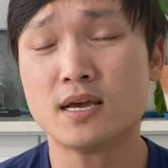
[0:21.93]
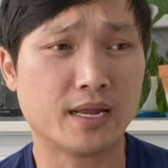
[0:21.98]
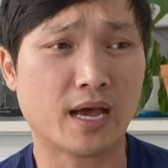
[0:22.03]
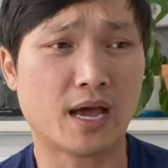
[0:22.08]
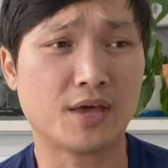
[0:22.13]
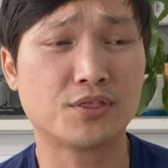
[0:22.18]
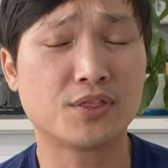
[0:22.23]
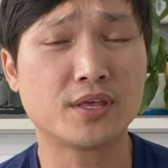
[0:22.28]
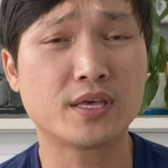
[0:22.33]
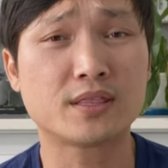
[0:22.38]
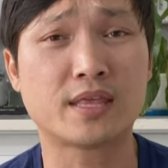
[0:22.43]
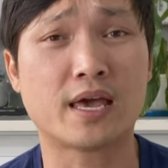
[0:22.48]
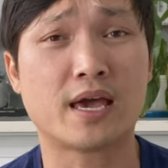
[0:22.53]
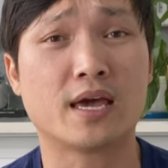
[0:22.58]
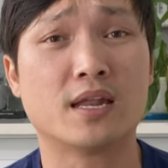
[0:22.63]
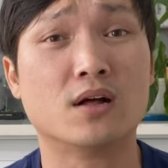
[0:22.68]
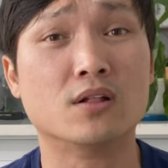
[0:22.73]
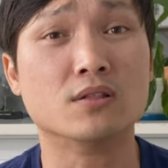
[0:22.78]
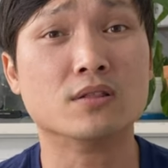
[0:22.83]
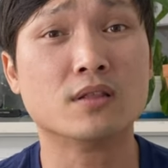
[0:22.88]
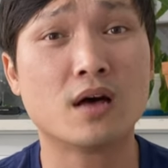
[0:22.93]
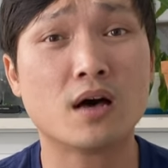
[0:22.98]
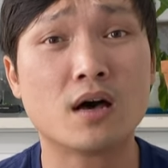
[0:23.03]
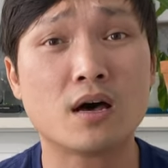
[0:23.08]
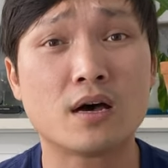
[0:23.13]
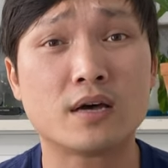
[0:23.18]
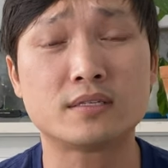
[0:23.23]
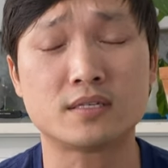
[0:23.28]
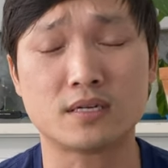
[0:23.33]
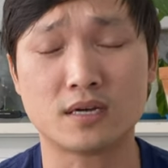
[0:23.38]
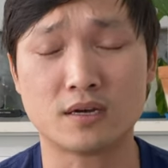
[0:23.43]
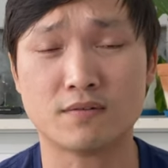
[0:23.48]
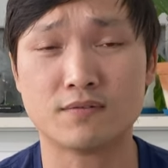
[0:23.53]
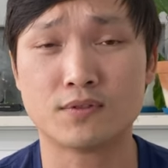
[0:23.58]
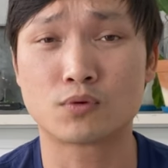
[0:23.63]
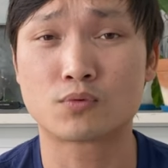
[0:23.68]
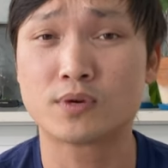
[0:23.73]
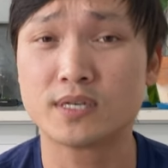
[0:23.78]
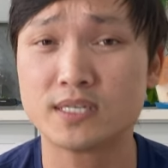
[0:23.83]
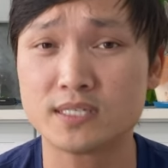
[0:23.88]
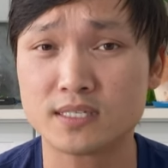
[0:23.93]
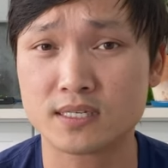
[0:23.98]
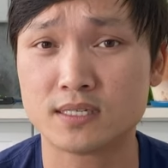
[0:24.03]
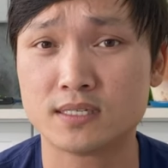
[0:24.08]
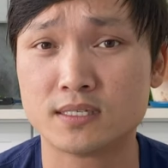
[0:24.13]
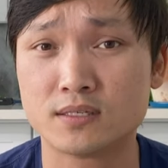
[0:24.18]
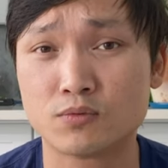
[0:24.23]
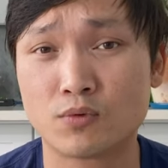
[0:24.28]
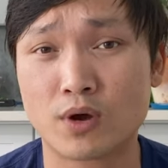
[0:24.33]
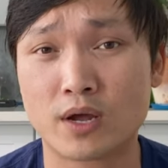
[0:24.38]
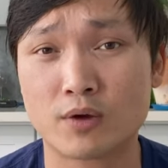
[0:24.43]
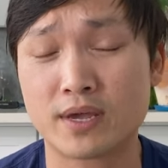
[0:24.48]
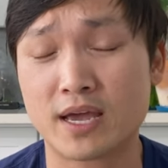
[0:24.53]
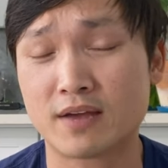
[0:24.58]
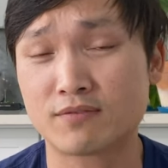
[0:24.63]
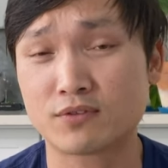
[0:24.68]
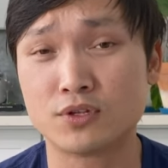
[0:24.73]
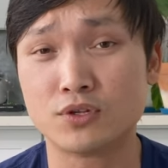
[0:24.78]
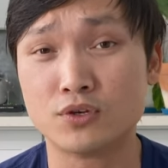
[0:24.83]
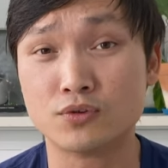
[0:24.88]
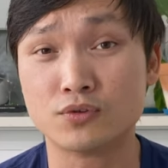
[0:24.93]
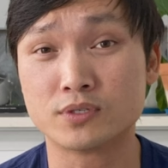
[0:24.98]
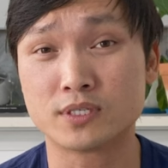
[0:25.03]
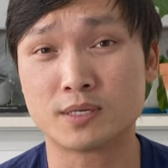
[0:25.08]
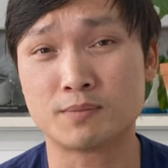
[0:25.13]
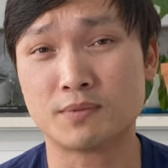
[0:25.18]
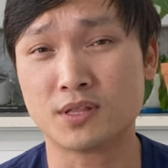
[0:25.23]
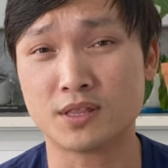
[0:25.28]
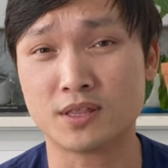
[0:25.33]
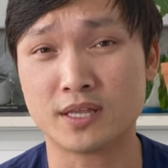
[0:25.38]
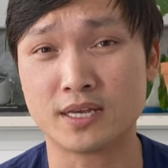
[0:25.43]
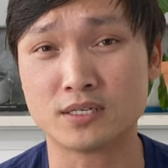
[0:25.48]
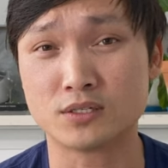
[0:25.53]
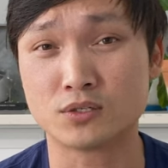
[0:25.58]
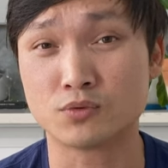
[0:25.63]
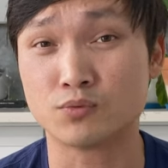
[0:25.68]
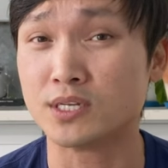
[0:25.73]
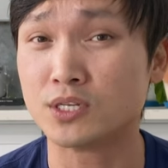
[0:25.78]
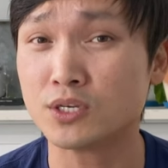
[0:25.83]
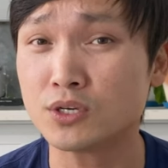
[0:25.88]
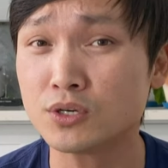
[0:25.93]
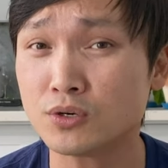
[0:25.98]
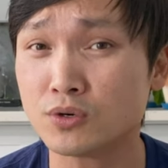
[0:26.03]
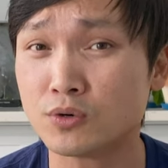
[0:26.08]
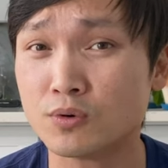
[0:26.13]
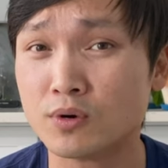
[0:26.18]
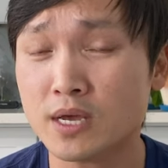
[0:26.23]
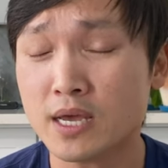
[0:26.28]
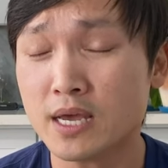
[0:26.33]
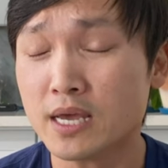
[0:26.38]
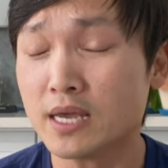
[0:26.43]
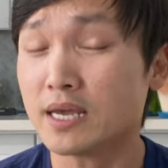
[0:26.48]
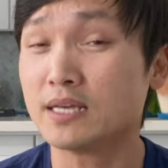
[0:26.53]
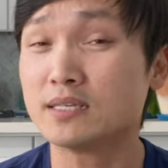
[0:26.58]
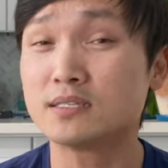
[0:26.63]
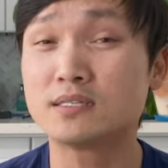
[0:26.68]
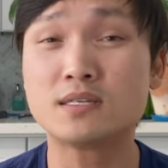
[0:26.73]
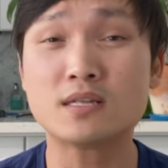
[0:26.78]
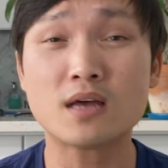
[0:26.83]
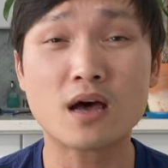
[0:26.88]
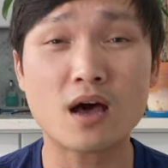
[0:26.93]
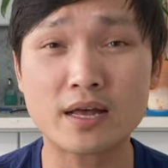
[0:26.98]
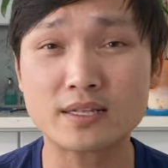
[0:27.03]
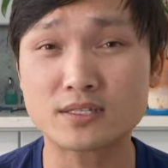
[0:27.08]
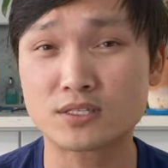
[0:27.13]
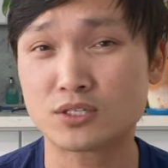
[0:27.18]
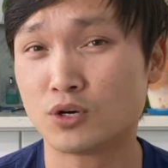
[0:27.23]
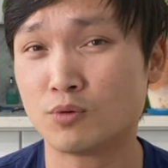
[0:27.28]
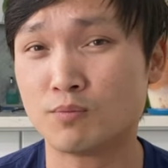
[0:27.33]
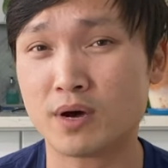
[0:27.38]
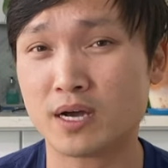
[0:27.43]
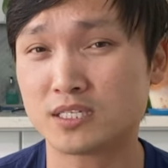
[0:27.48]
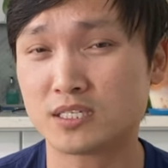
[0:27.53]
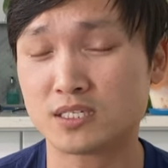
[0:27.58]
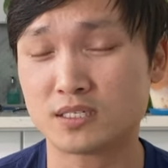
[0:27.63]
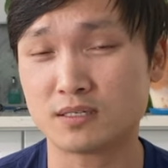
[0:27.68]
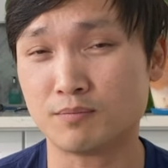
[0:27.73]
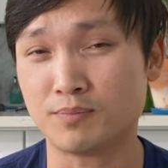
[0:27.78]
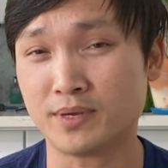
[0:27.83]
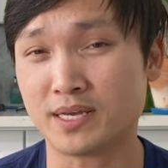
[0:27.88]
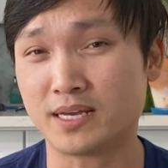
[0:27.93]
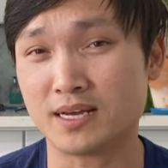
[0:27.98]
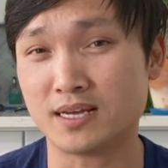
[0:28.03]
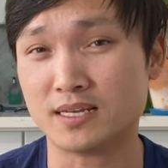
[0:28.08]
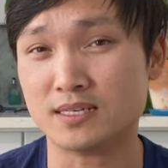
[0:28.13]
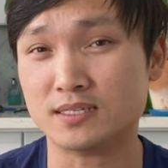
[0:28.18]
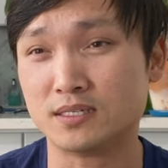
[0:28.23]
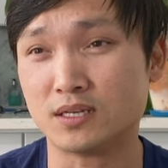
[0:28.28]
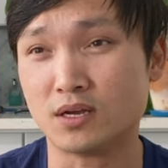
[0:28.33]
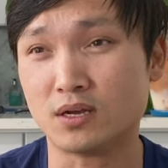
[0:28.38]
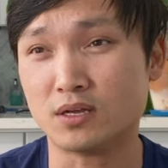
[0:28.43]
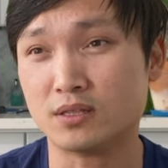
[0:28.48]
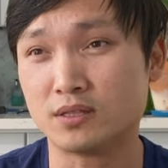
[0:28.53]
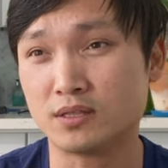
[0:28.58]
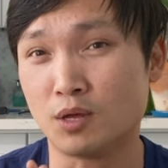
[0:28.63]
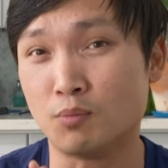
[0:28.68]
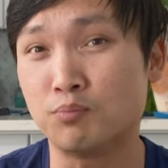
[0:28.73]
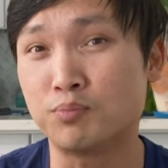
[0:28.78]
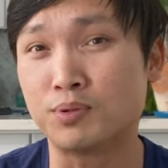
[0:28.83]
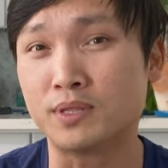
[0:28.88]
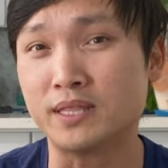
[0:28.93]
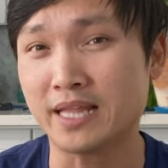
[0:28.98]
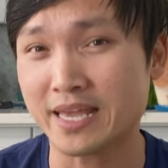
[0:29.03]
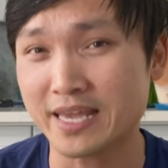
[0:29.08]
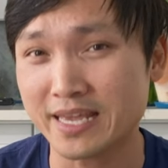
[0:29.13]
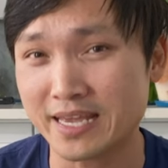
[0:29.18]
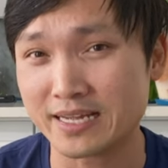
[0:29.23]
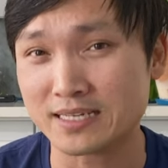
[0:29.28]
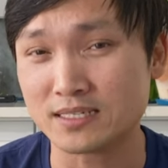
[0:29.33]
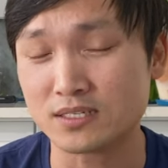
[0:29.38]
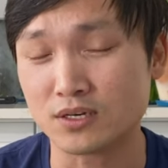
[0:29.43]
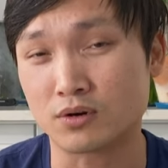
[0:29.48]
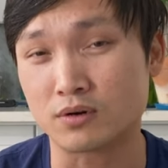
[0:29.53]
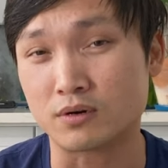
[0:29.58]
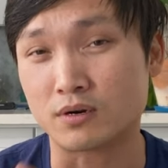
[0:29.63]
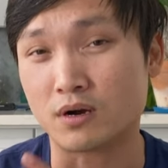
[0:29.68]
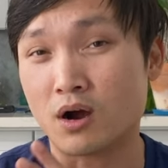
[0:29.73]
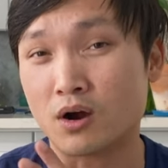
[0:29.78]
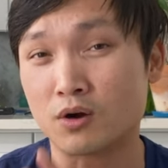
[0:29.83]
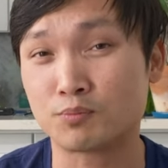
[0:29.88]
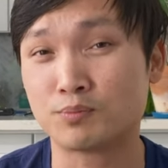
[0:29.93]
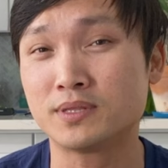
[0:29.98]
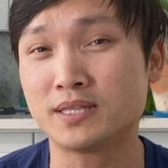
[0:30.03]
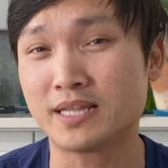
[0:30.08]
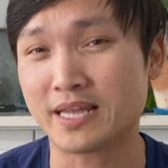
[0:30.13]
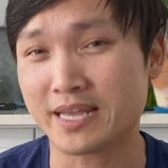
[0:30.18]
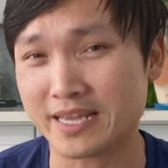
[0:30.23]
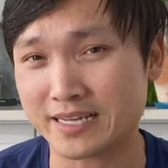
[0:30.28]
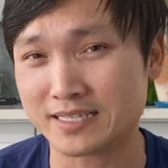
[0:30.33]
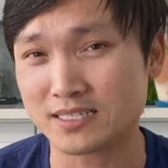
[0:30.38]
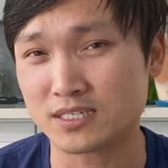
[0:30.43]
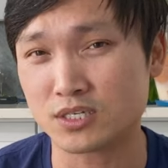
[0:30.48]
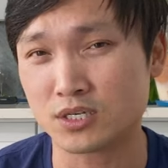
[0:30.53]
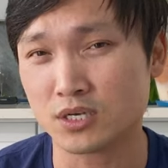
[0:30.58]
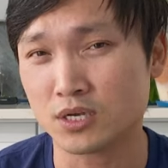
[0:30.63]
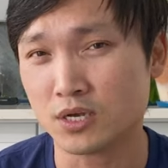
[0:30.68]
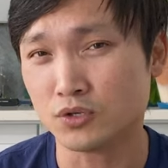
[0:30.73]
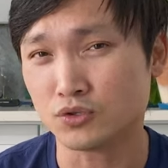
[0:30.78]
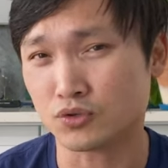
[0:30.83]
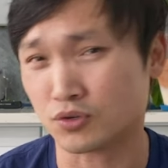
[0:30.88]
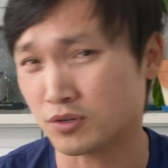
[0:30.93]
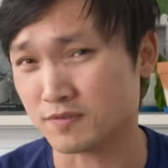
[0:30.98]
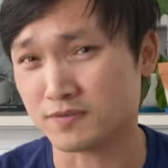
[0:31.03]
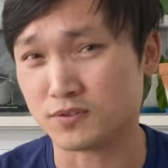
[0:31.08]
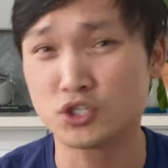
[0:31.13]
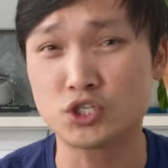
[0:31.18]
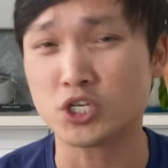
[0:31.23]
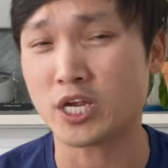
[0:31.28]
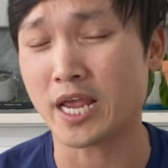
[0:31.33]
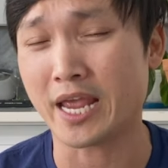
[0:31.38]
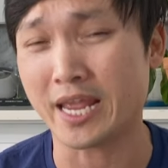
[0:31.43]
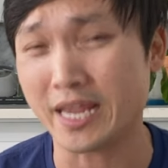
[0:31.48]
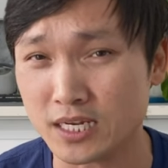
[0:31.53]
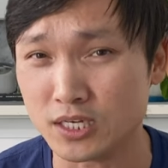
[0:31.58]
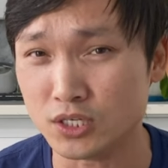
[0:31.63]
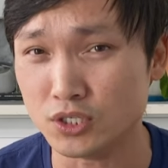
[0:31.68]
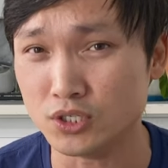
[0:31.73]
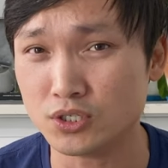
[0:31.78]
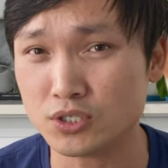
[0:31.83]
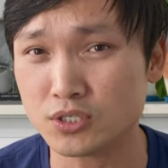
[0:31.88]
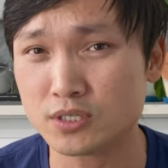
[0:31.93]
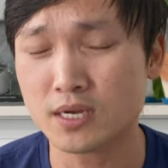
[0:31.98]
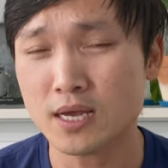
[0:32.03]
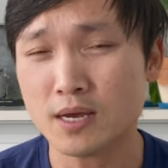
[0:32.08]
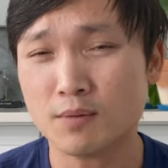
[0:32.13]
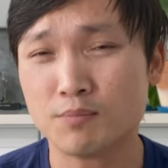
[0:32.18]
I think that a lot of the reasons why we have to do some of the things we do is not so much because the plant or our plants sort of change,